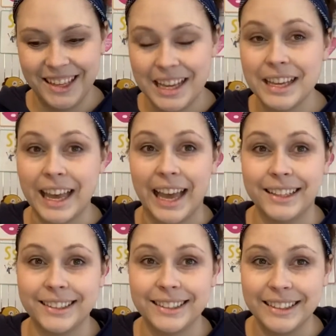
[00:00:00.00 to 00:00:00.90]
Guys,
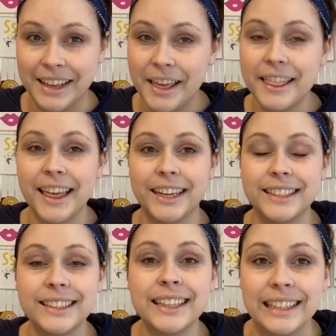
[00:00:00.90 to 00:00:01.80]
that is
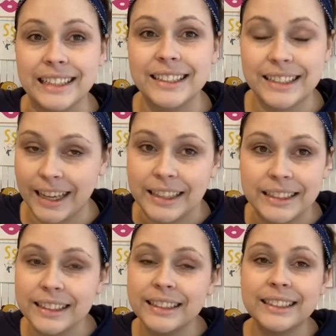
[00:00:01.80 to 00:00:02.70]
intense.
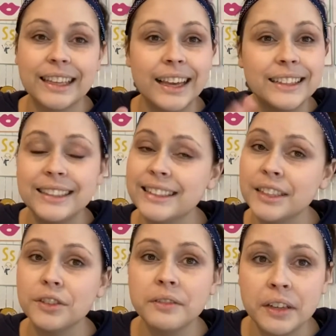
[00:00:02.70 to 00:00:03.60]
These kids
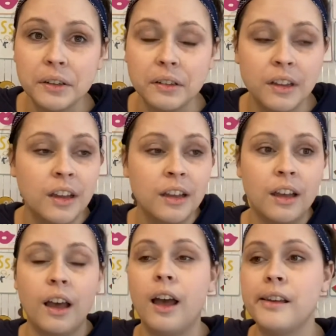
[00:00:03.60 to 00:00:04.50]
are little.
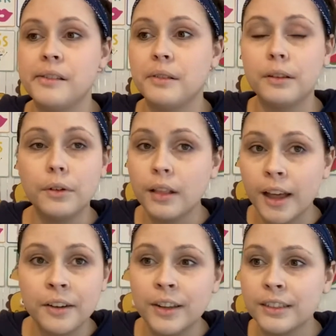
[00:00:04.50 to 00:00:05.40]
A lot
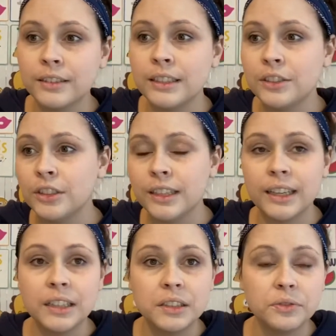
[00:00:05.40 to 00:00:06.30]
of us are teaching
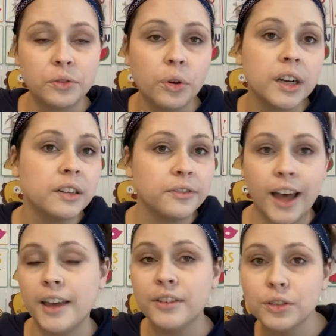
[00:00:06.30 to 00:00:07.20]
kids 4,
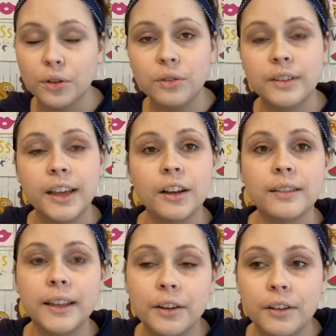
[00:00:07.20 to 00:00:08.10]
5 years old. They are
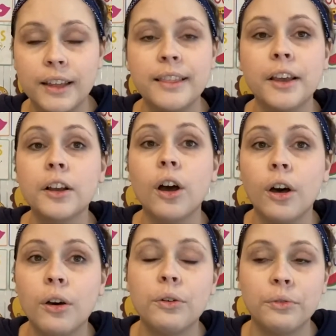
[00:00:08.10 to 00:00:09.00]
little and they are
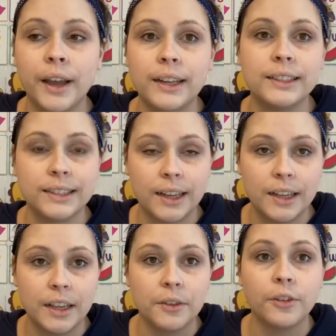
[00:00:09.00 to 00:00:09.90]
already
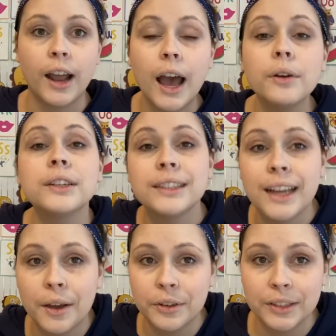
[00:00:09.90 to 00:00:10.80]
studying for hours and
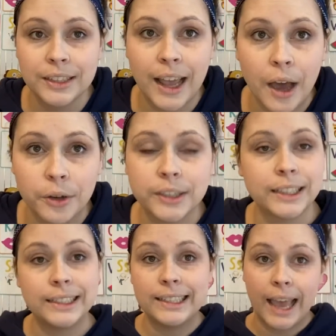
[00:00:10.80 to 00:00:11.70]
hours and hours a
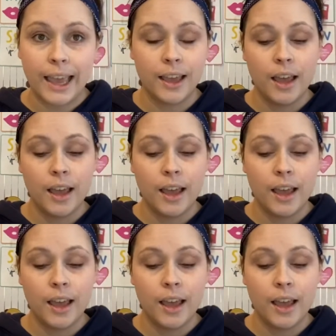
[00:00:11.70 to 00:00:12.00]
day.